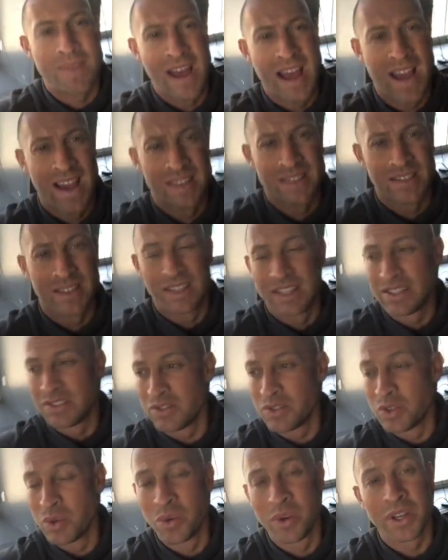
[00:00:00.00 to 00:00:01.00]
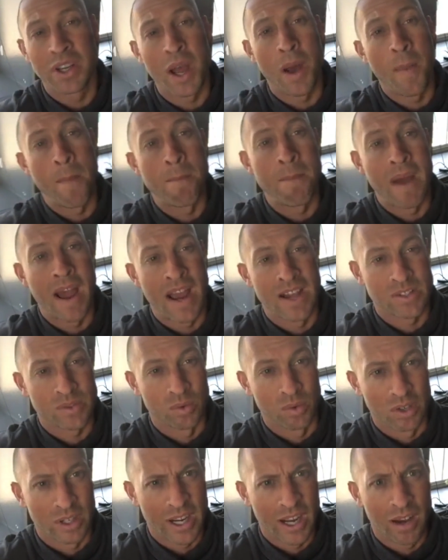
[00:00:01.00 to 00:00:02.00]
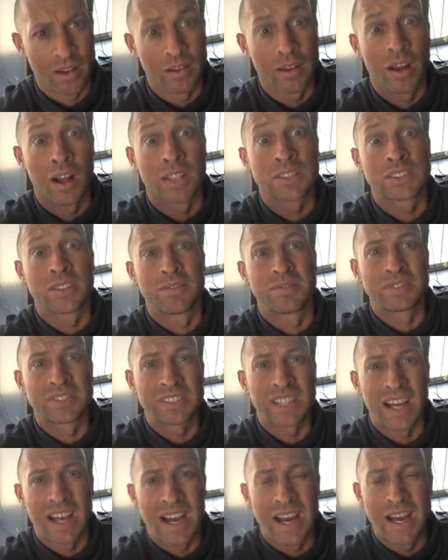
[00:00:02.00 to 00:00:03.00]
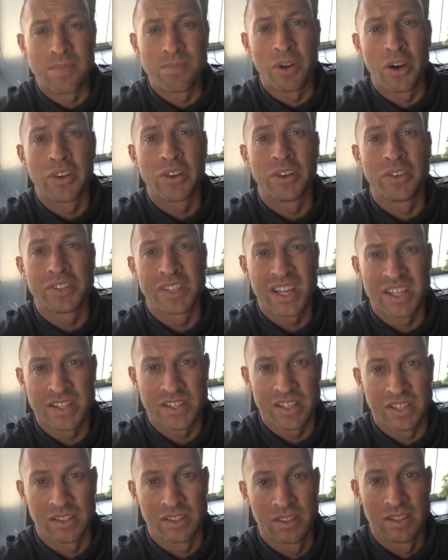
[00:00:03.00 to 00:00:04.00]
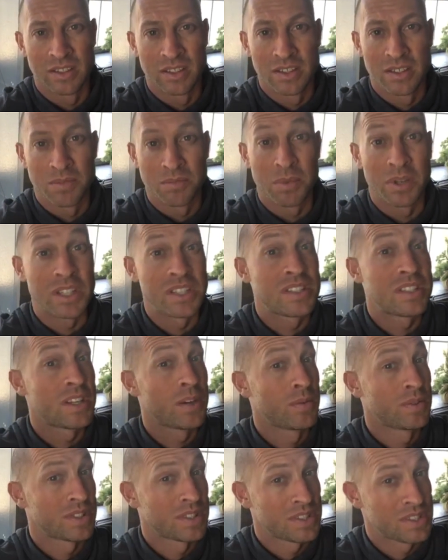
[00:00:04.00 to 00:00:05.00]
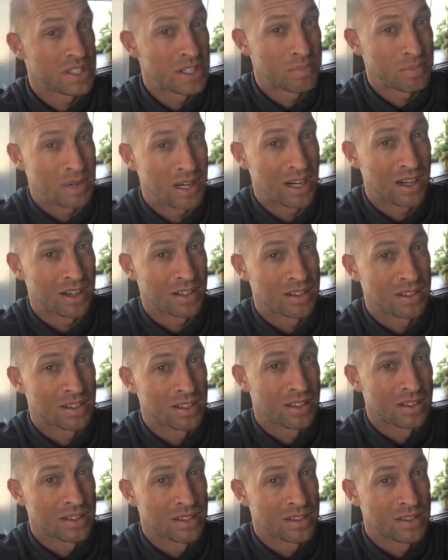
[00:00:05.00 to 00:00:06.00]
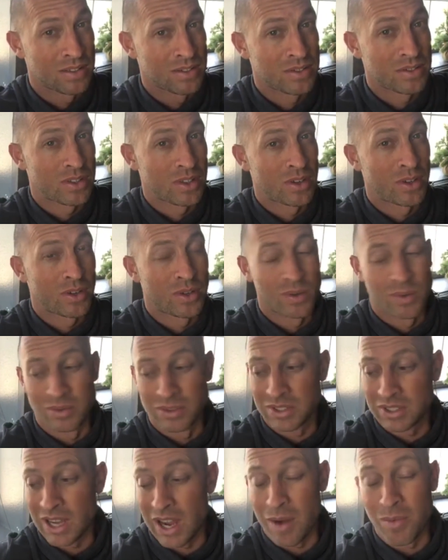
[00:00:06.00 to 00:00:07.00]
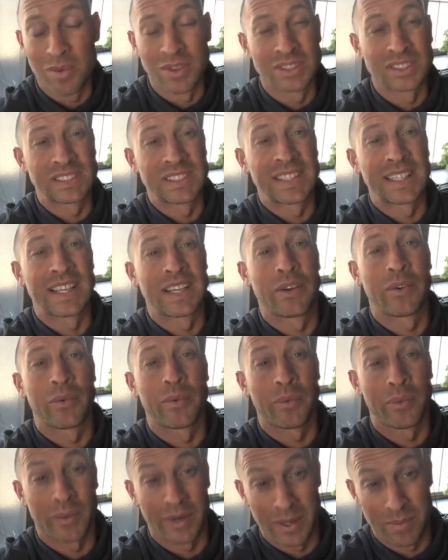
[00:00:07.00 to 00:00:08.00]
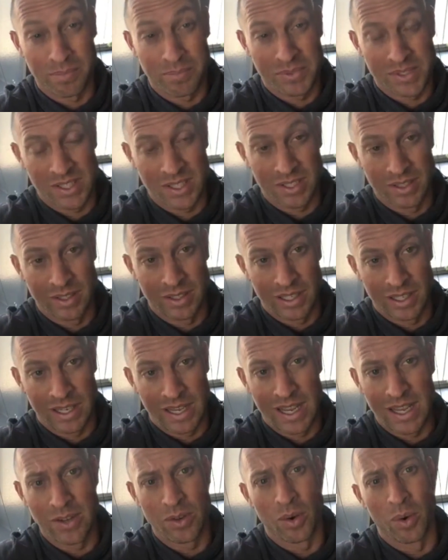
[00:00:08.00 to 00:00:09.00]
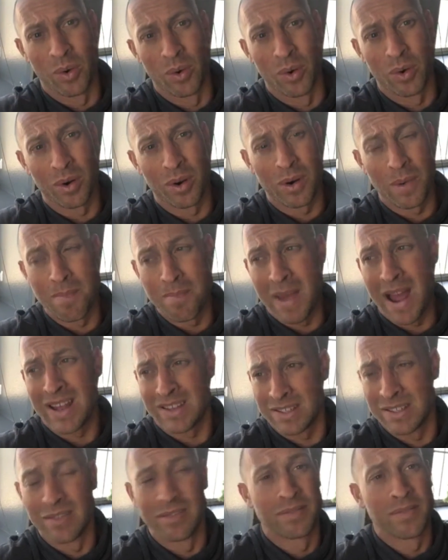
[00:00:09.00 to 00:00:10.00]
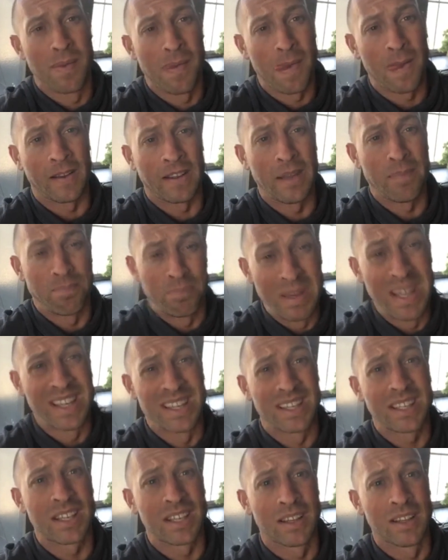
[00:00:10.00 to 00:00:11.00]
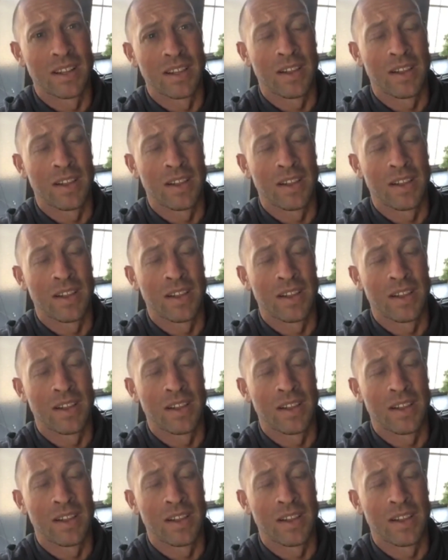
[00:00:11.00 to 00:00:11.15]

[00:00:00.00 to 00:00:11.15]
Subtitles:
mass and he's doing a mass workout, lots of time under tension, but he still wants to jump higher. So Scott wants to get ripped and or massive, get big,